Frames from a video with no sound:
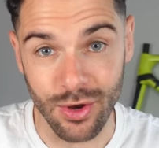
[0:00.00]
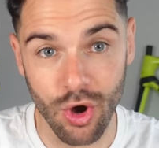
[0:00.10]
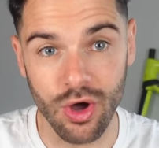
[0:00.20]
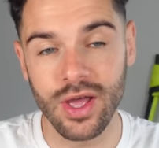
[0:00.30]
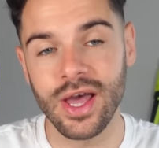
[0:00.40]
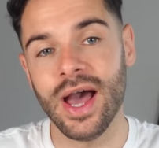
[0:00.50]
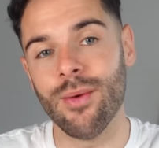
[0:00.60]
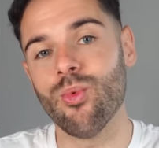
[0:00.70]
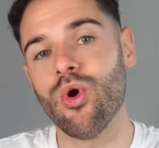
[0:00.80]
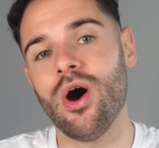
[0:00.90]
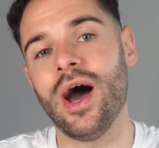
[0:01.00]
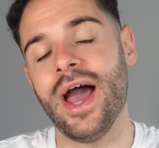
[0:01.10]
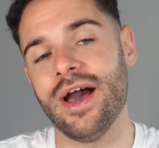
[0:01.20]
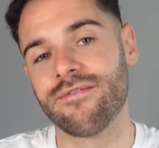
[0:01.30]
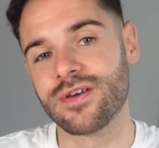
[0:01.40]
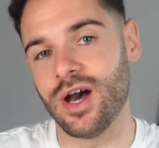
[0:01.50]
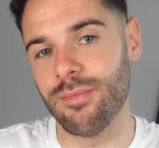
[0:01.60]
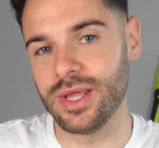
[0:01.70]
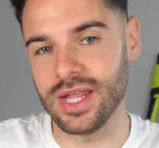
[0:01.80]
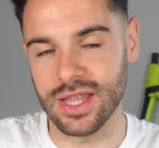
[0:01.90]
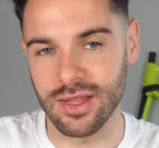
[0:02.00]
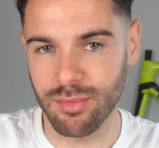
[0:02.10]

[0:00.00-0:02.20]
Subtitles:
not, and what I have coming in the